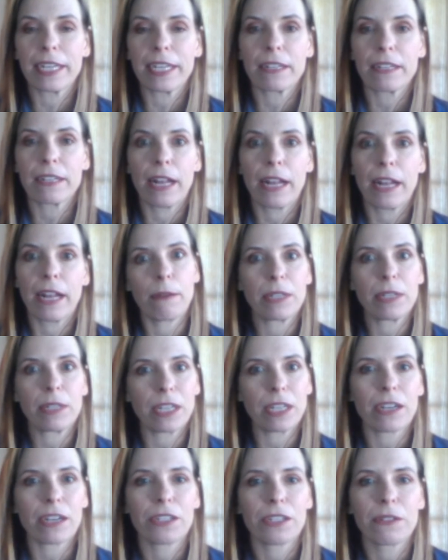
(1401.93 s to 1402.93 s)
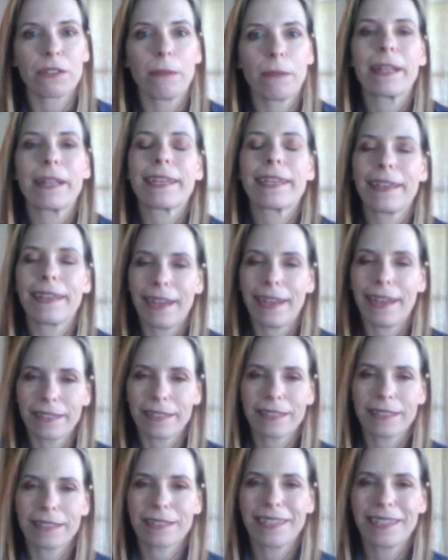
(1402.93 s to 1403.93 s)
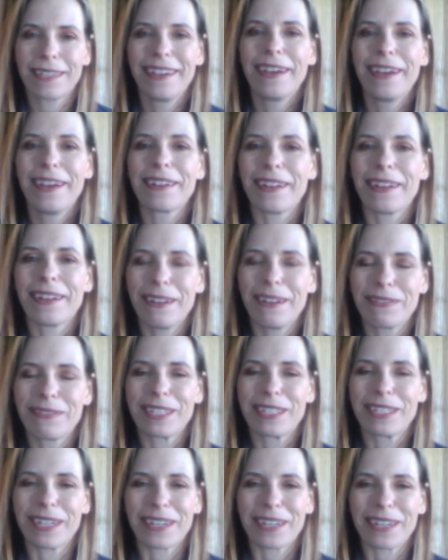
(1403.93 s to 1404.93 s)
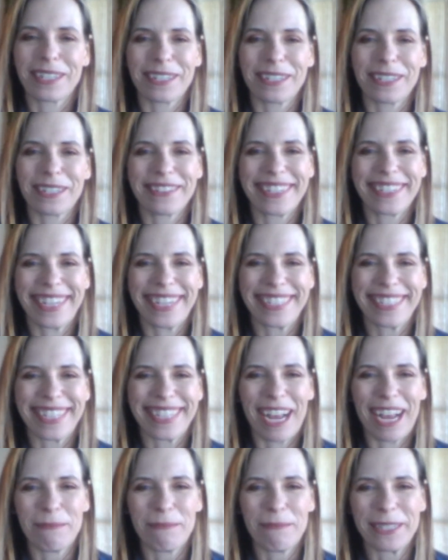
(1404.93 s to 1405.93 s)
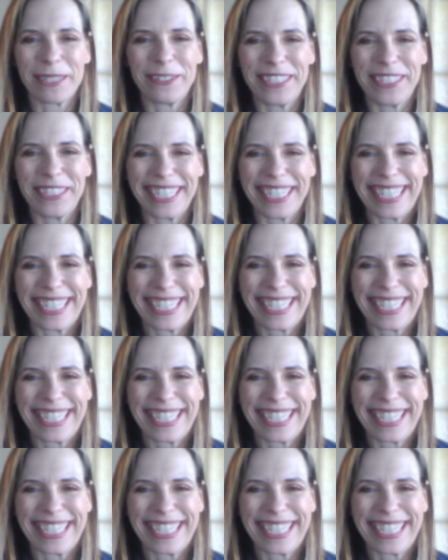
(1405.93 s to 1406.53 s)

They're like, "Can we talk to you?" And I'm like, "Yes, love to talk to you. Yes, absolutely."